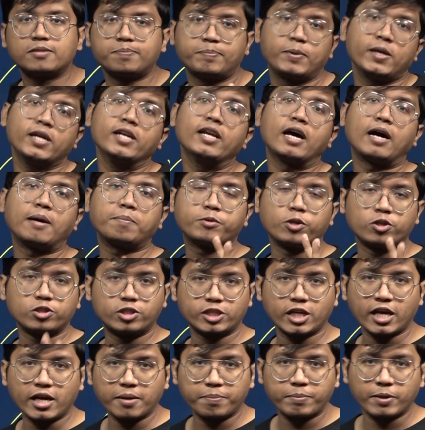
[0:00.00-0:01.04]
speed up your
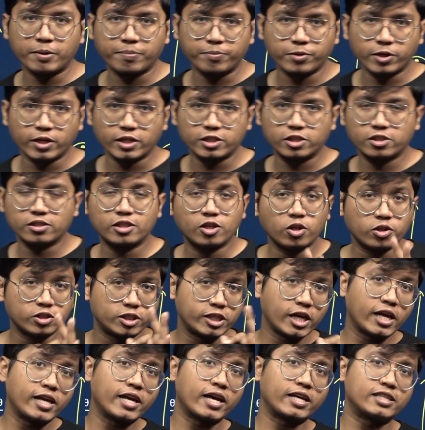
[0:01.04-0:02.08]
JEE preparation, your
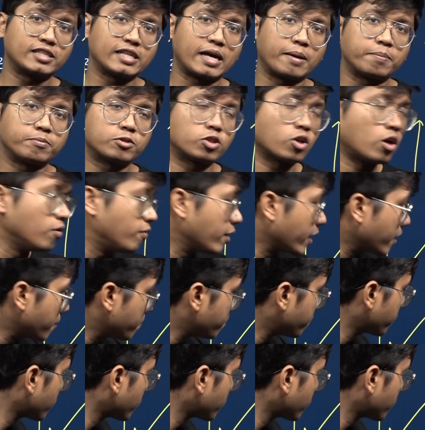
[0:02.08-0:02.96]
JEE exam solving.